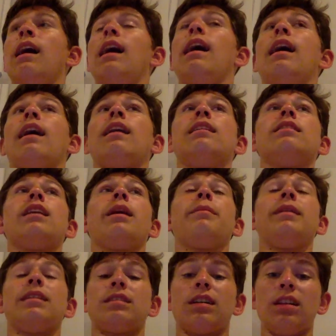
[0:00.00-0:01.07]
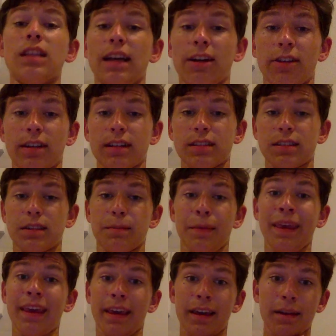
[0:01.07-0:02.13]
and I mean it's hilarious to
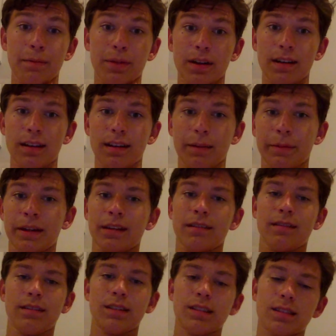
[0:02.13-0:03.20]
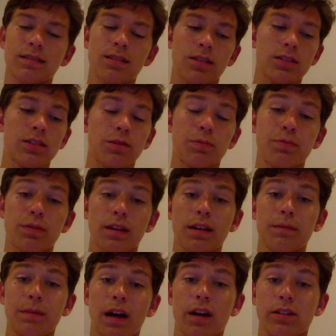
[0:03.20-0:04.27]
me, but I mean it's also
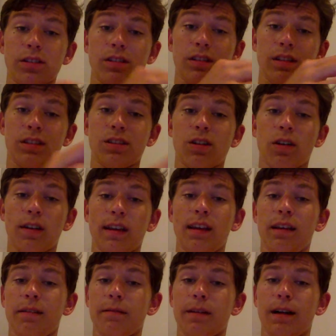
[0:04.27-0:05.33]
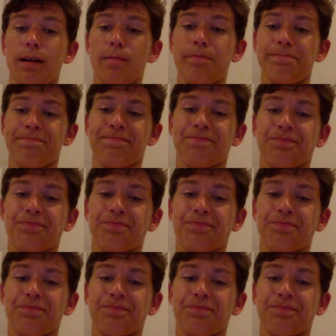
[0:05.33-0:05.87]
pretty obnoxiously snarky. Um,